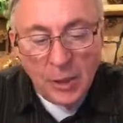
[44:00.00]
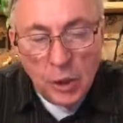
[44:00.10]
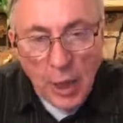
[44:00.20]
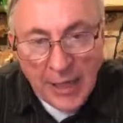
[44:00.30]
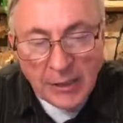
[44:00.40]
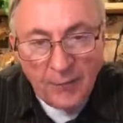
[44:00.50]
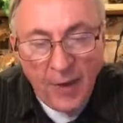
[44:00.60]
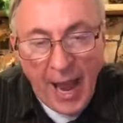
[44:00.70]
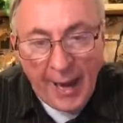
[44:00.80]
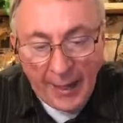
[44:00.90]

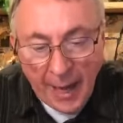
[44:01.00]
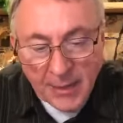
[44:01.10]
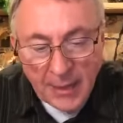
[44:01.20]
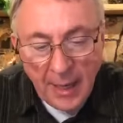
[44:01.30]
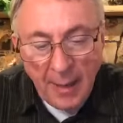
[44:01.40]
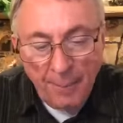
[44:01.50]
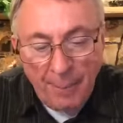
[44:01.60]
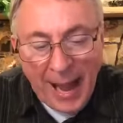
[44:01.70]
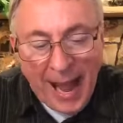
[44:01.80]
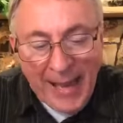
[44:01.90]
justifying us
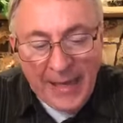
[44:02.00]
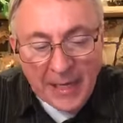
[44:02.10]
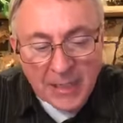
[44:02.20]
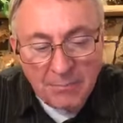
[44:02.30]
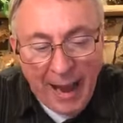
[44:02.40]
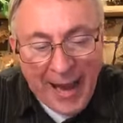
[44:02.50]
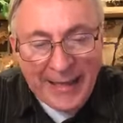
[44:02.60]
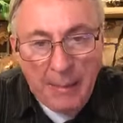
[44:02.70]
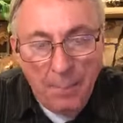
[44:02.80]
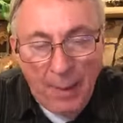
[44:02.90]
by His
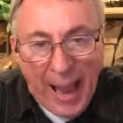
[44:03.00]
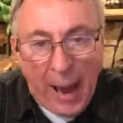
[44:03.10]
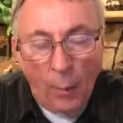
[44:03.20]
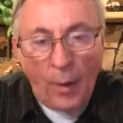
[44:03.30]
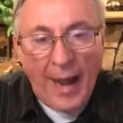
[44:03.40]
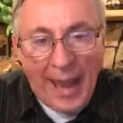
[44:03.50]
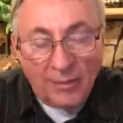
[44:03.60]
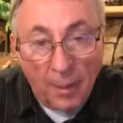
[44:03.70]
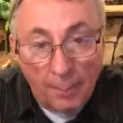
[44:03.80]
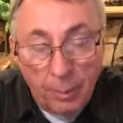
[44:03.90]
mighty power and
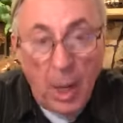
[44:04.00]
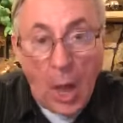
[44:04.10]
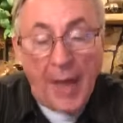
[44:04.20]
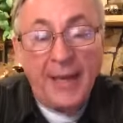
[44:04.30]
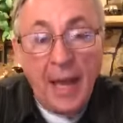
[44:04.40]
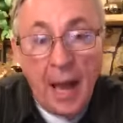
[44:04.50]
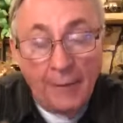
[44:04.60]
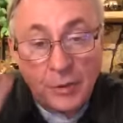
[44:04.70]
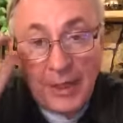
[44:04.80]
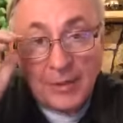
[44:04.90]
the blood
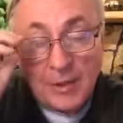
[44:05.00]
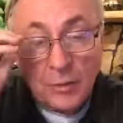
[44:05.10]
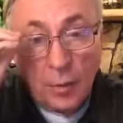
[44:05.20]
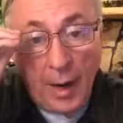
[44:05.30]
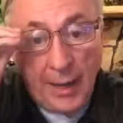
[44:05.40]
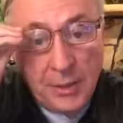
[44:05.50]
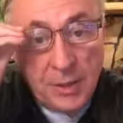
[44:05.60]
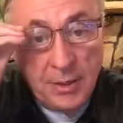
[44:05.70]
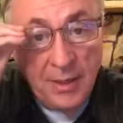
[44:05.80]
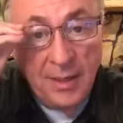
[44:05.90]
of Jesus
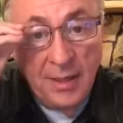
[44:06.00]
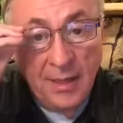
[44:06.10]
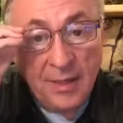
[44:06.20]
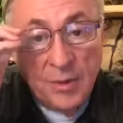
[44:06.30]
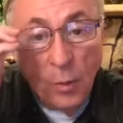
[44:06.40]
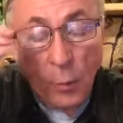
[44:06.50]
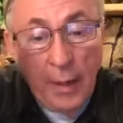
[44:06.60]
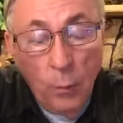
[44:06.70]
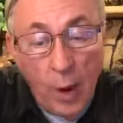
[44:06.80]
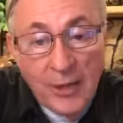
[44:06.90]
Christ. So we
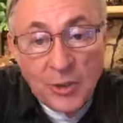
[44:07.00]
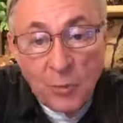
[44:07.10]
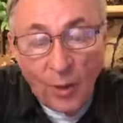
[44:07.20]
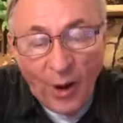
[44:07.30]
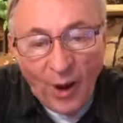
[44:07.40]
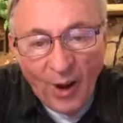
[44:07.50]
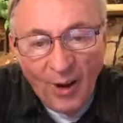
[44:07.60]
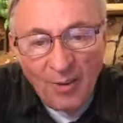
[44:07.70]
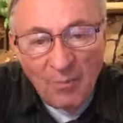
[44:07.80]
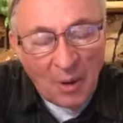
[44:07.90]
once were,
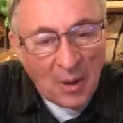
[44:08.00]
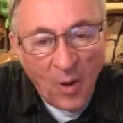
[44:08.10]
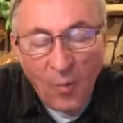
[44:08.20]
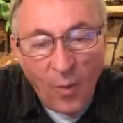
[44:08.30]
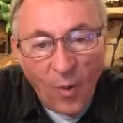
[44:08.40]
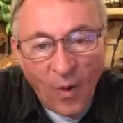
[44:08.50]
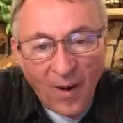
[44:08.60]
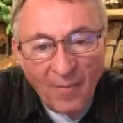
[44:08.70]
but no more.